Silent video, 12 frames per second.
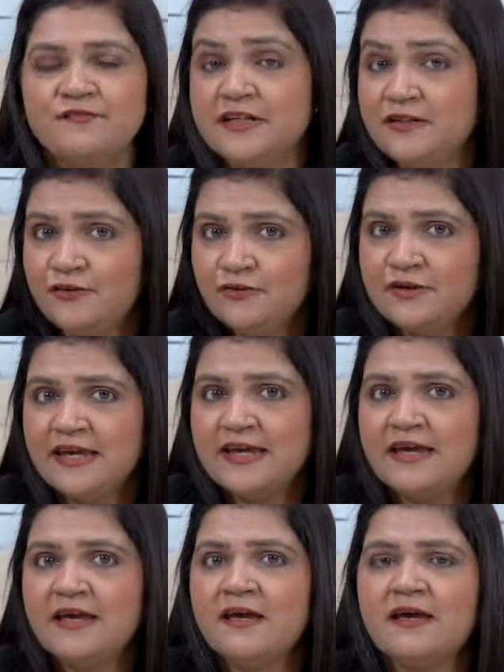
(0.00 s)
the
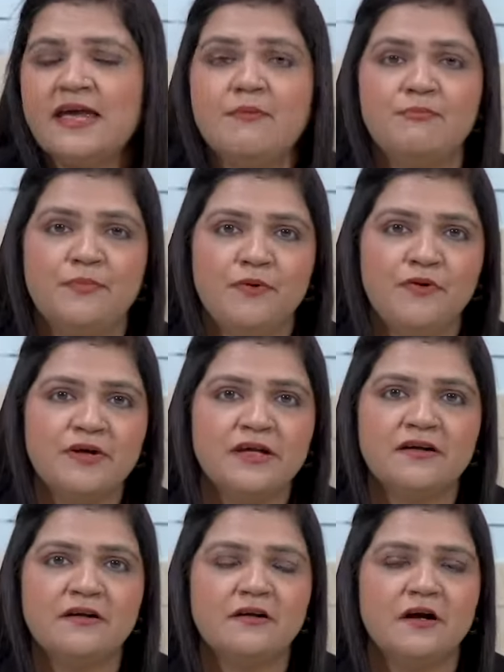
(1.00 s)
UK
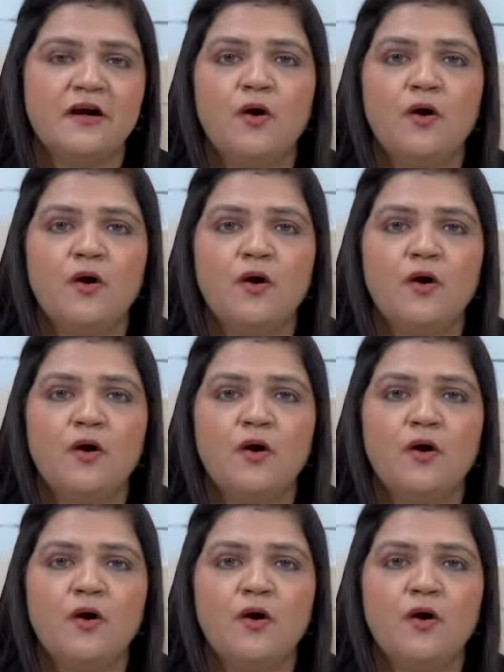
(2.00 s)
employer